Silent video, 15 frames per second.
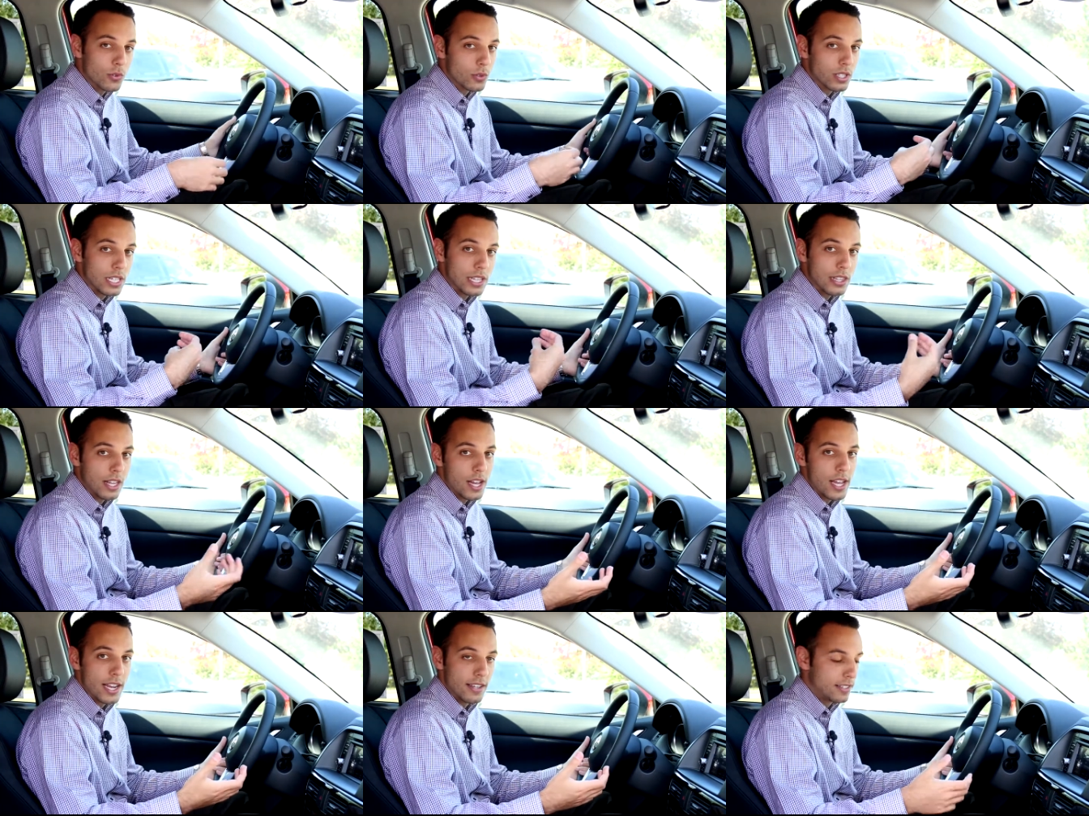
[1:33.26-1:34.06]
it's really
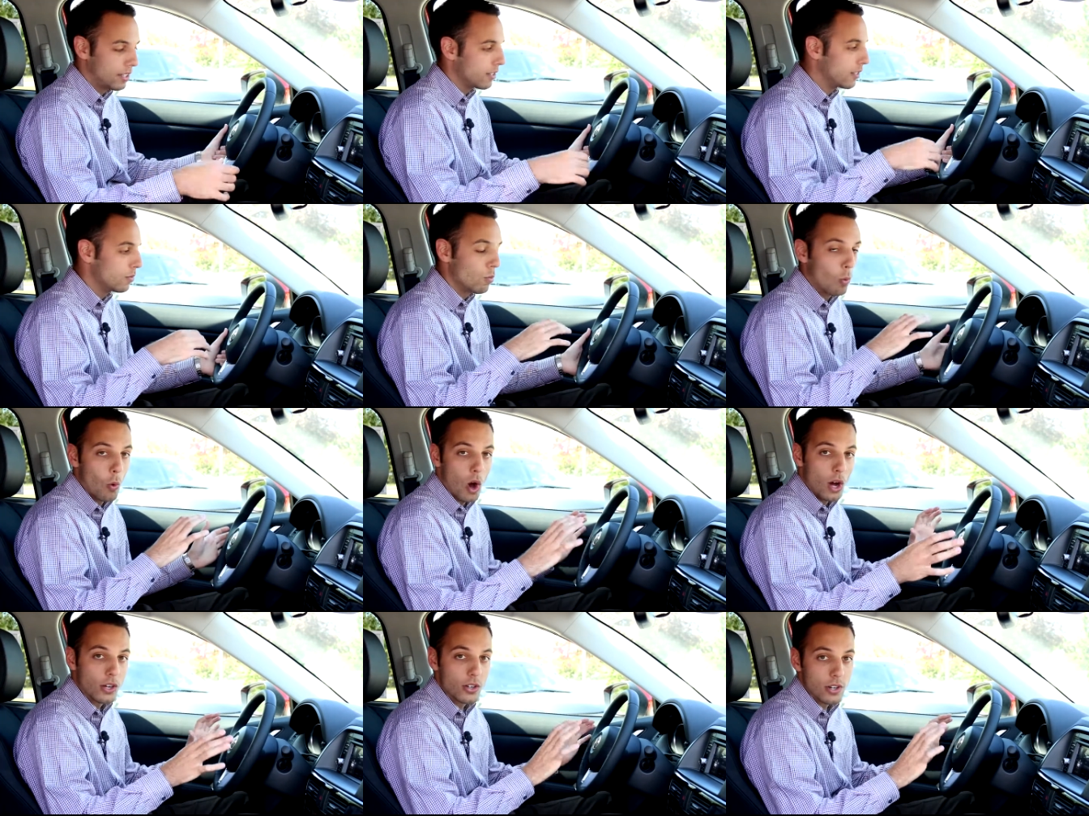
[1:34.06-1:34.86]
light, it doesn't
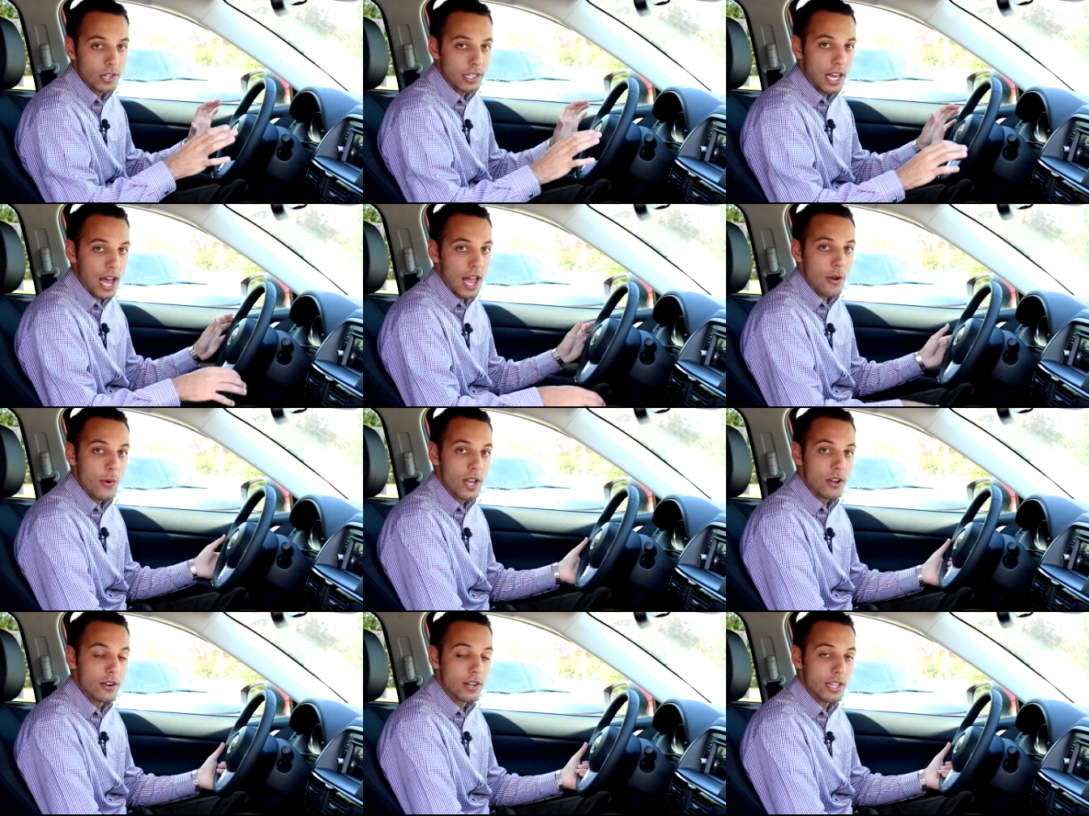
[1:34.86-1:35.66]
wander on the
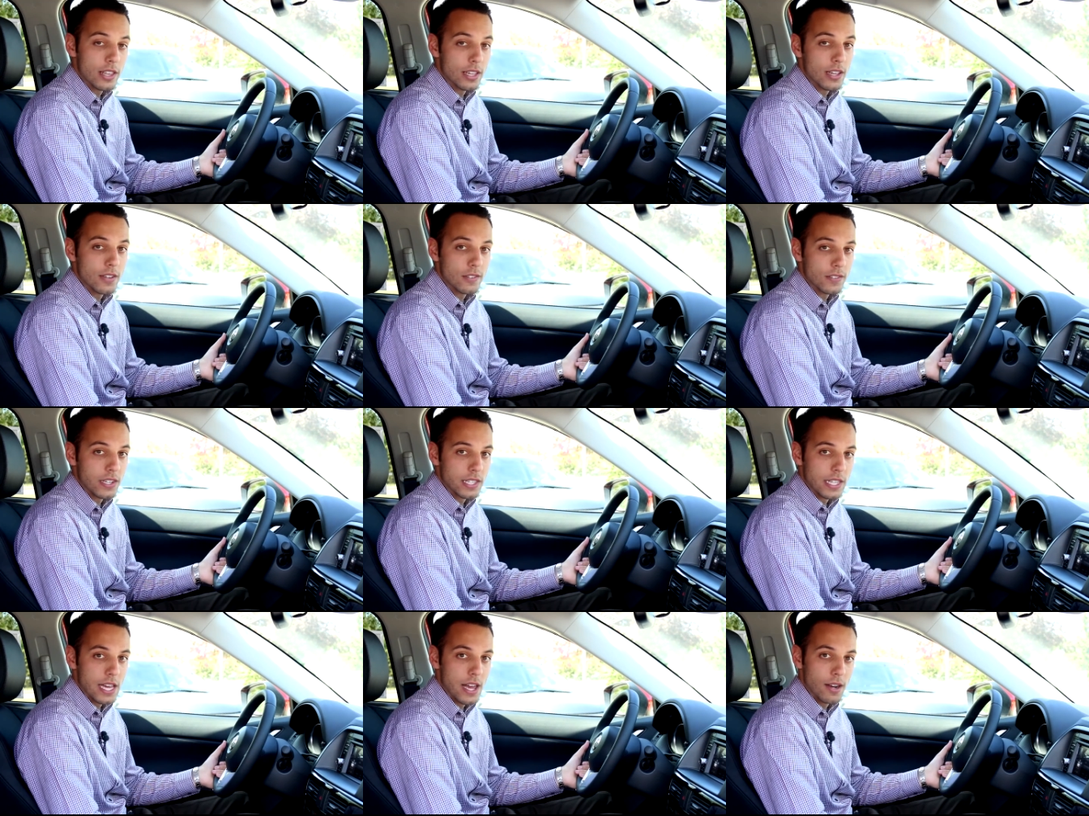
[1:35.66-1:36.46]
highway or anything else
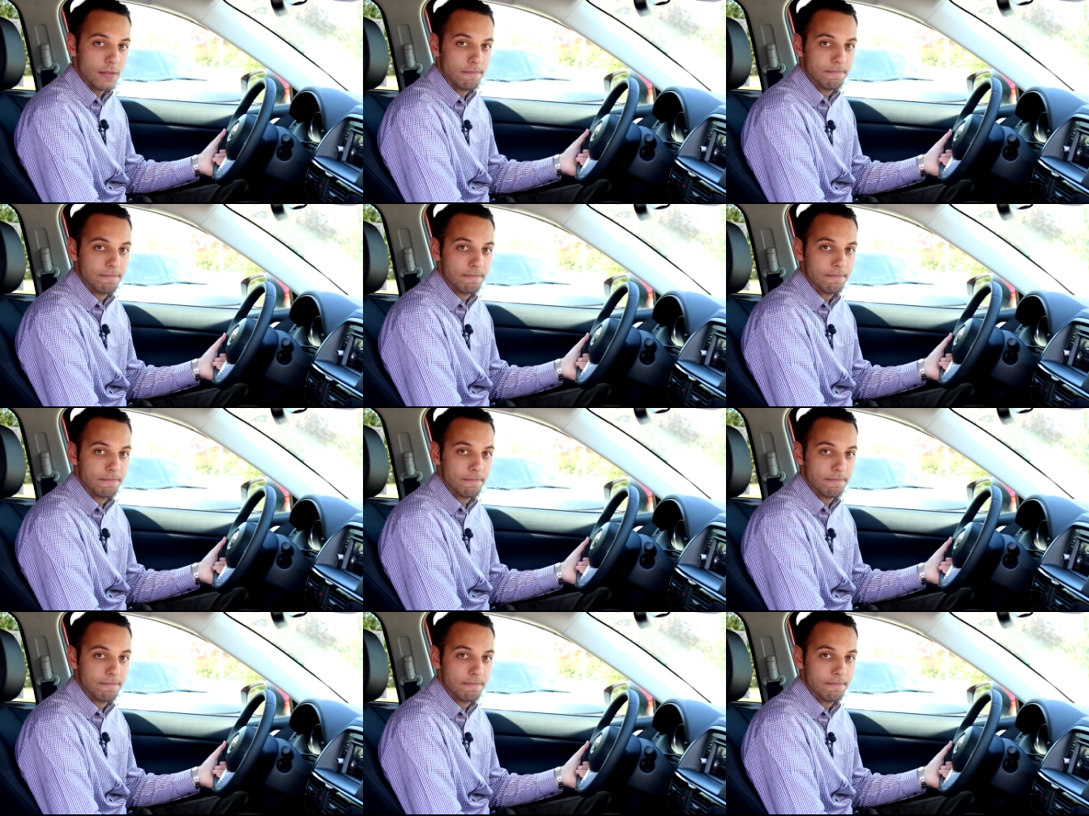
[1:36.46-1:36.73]
like that.